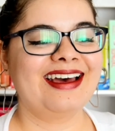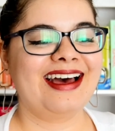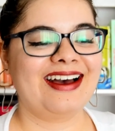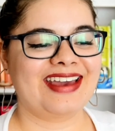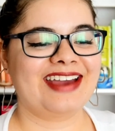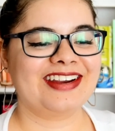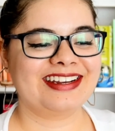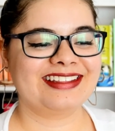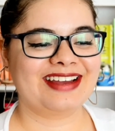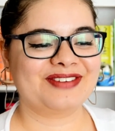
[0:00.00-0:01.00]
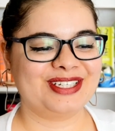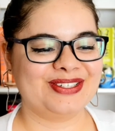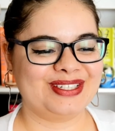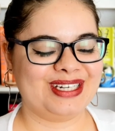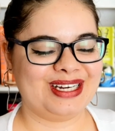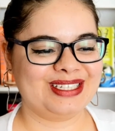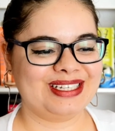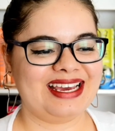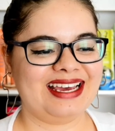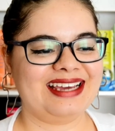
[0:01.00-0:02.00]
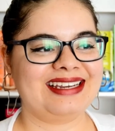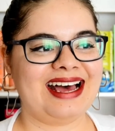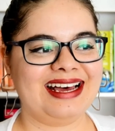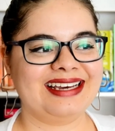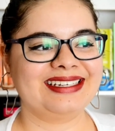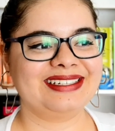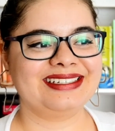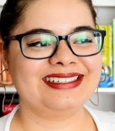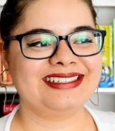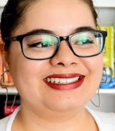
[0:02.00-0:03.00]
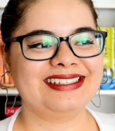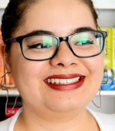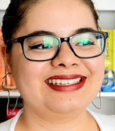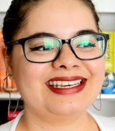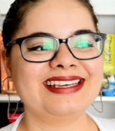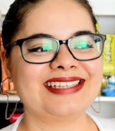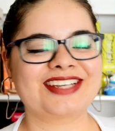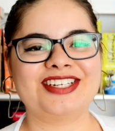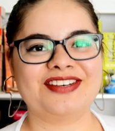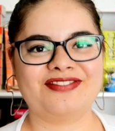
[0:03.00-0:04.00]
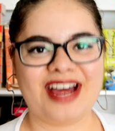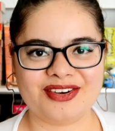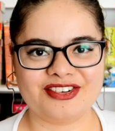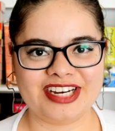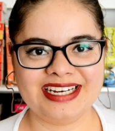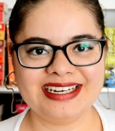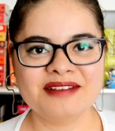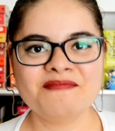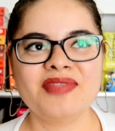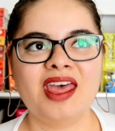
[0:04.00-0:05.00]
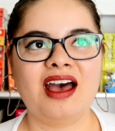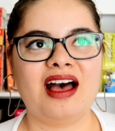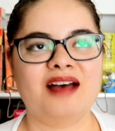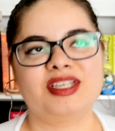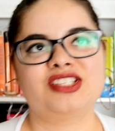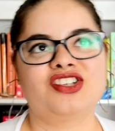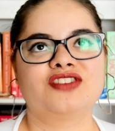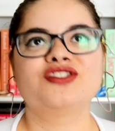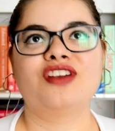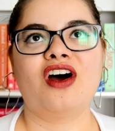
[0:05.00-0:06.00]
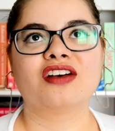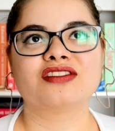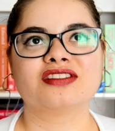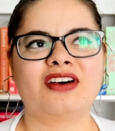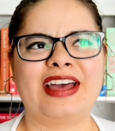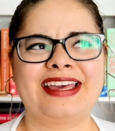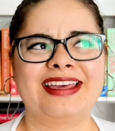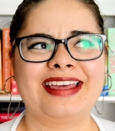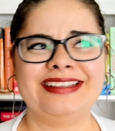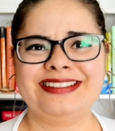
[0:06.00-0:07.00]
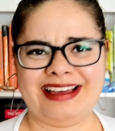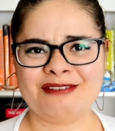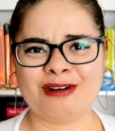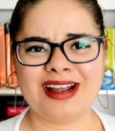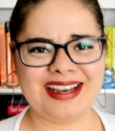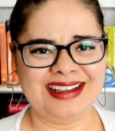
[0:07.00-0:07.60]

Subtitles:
Okay, I rated that one 2 stars, and I think it's actually a fun read. It's not too long, so I guess that one